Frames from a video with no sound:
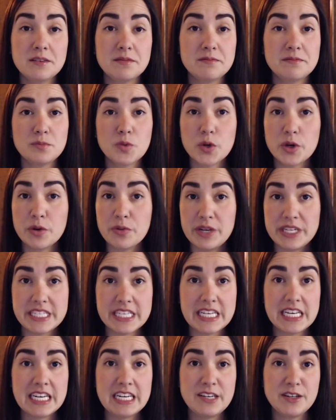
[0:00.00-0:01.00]
more
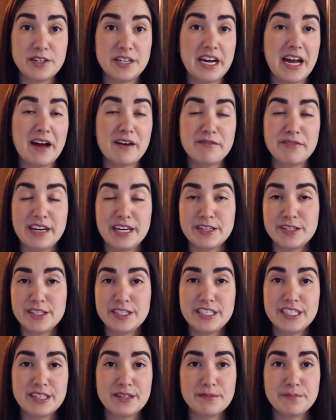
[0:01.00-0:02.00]
recently, or have entered
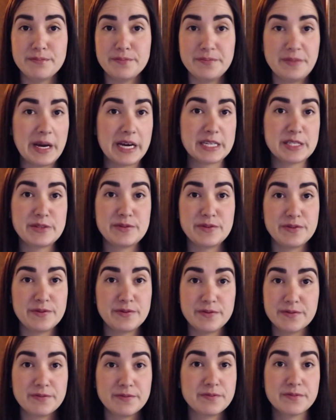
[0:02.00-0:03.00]
in the past
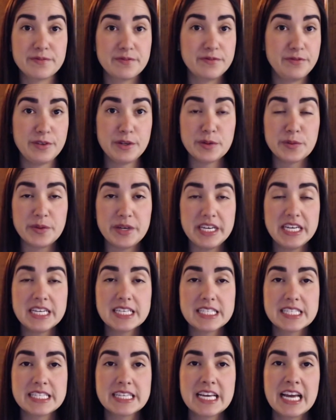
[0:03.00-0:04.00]
few
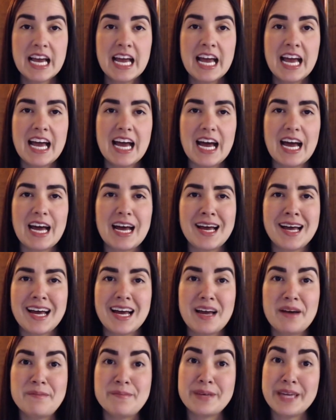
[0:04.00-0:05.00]
weeks,
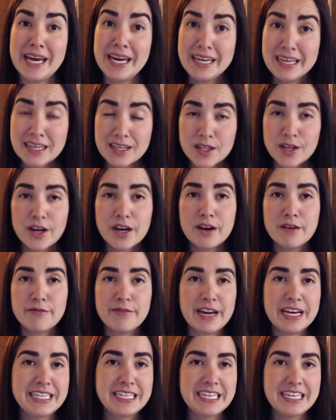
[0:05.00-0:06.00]
I'm getting a lot of
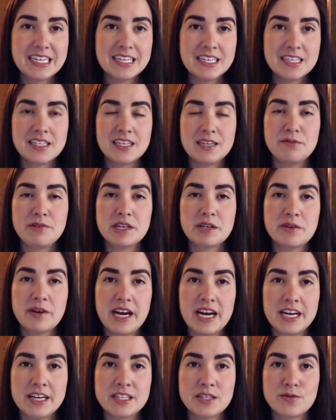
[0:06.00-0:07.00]
ideas and
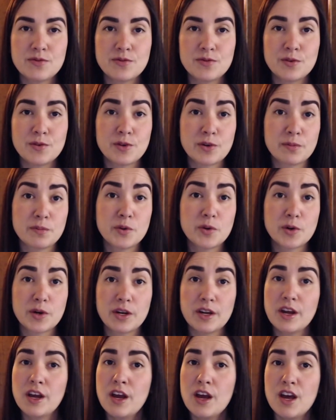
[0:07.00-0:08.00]
requests for more
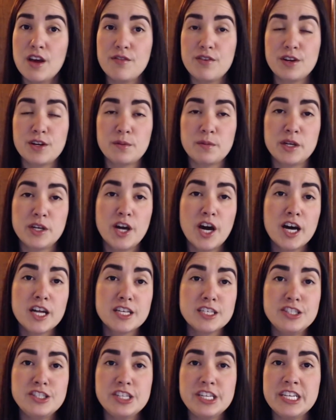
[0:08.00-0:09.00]

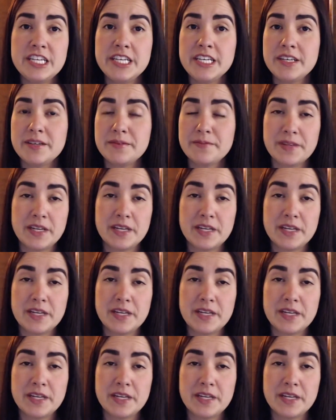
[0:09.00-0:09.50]
phenomenology.